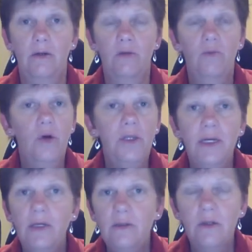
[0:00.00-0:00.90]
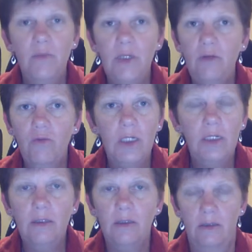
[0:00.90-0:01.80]
Write down so many
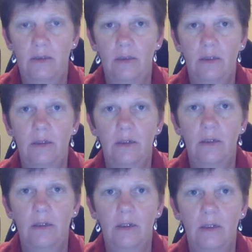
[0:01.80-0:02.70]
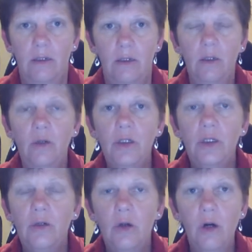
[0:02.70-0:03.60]
reasons. Look at
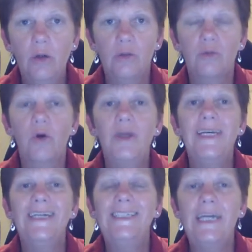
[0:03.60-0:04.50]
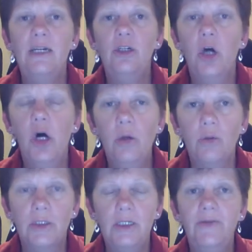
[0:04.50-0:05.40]
your goals. Write down 10
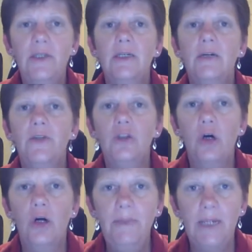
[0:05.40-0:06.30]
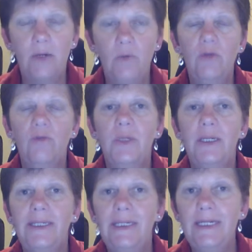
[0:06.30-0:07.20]
goals. Give yourself a time date, whether it be
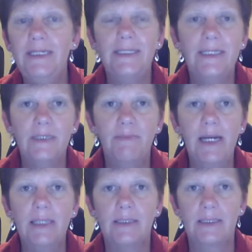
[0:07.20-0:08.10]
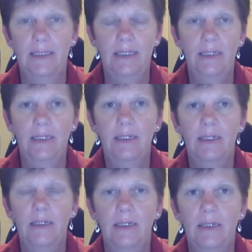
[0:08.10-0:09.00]
a year, 6 months.
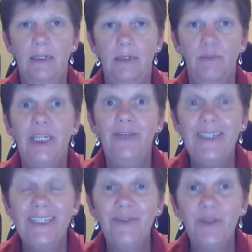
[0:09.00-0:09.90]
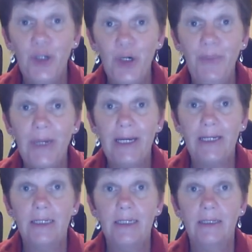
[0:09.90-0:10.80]
Give yourself a time date
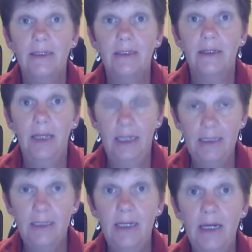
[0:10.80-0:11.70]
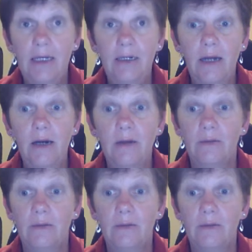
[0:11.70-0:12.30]
and let's see how you go.